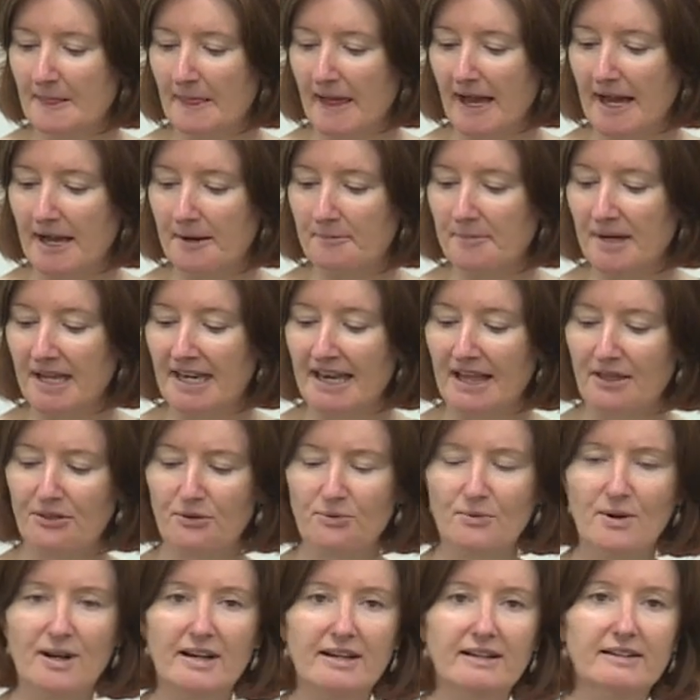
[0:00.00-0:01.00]
Another
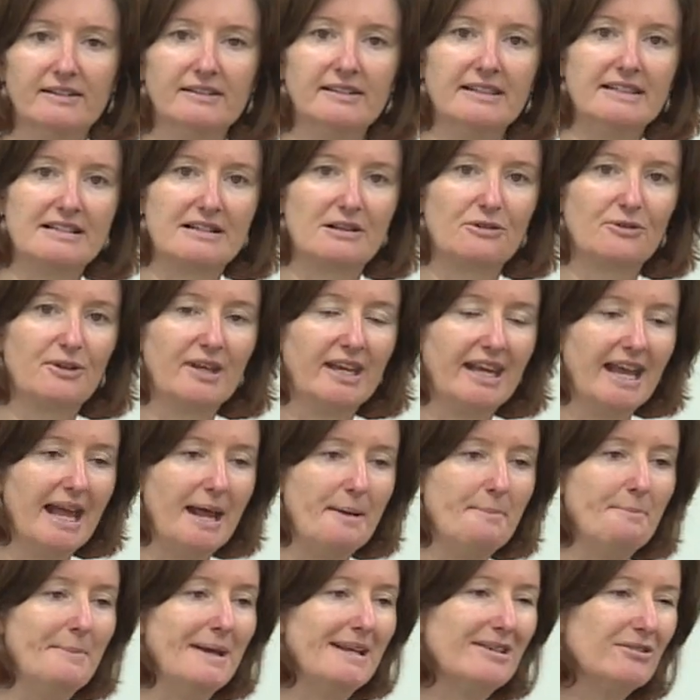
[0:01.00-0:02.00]
one is looking
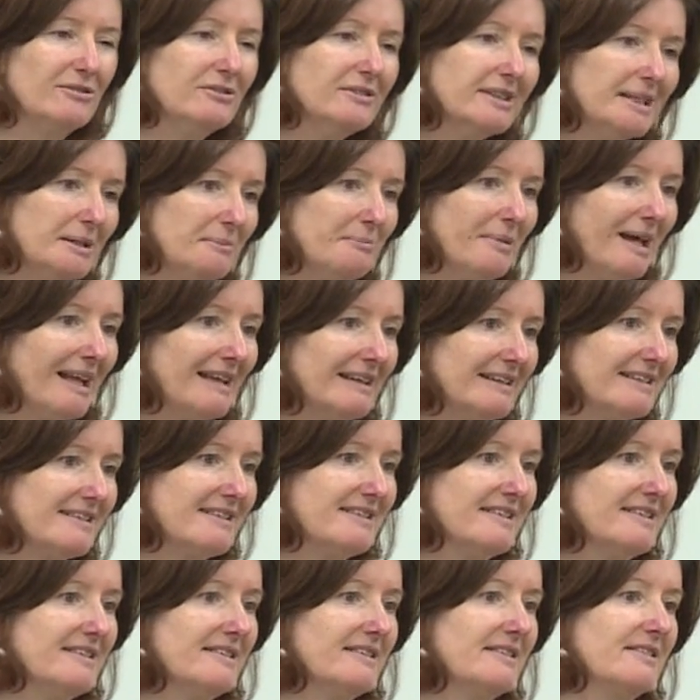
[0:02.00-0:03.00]
at metal
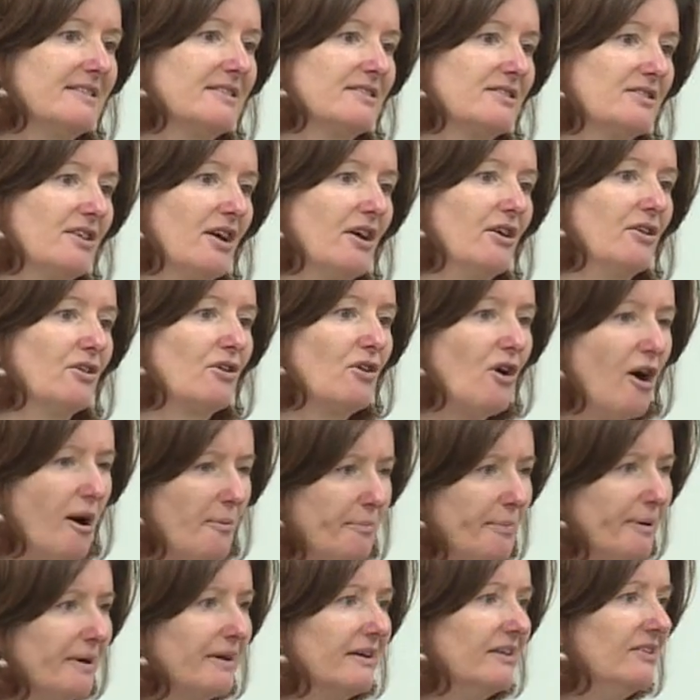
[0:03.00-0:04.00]
imbalances, so
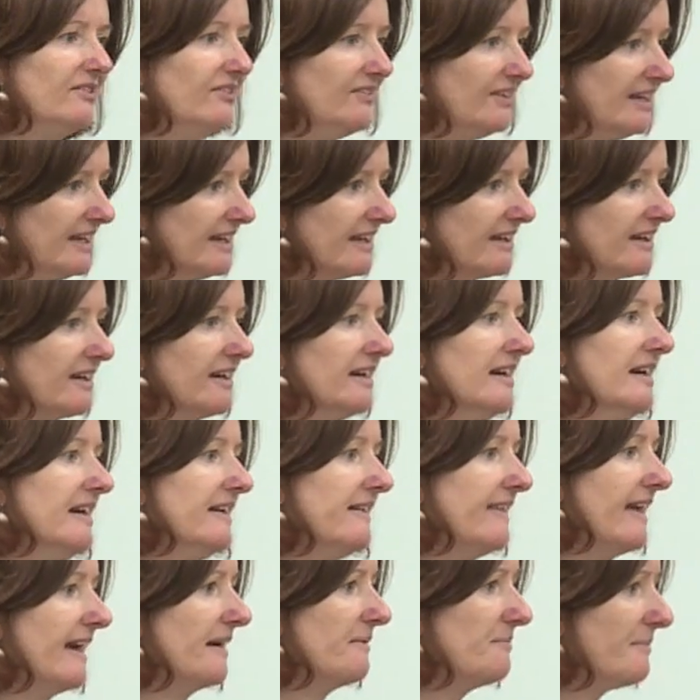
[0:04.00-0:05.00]
copper, zinc,
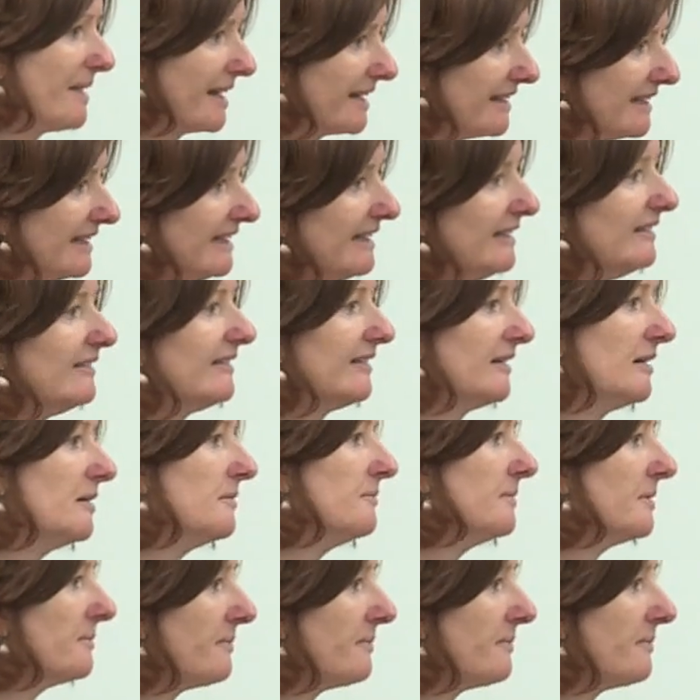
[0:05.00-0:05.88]
that magnesium,